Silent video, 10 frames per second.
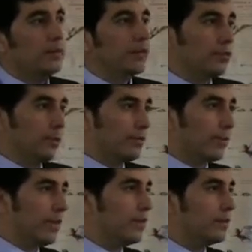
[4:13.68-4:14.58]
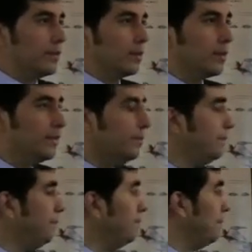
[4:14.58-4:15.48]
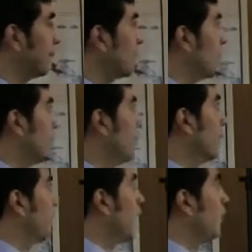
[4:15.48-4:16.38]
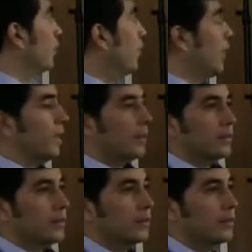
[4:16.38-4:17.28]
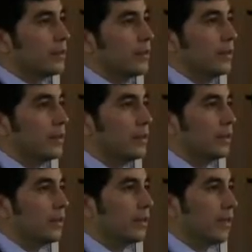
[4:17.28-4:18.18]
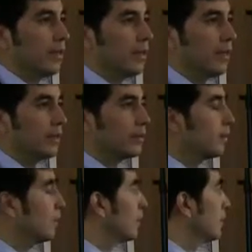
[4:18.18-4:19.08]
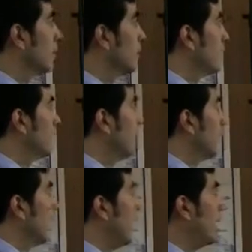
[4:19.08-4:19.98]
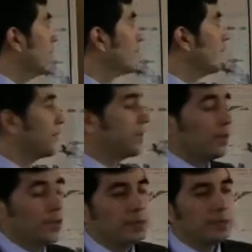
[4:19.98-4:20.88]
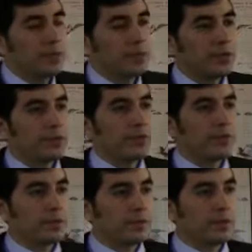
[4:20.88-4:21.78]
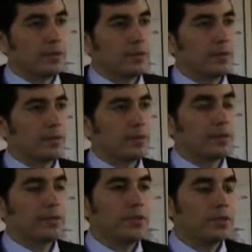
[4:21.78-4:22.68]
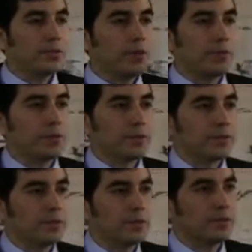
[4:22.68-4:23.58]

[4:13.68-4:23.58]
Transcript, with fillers: The 1290 from 508 1798. And there's another time prophecy. There's another prophecy.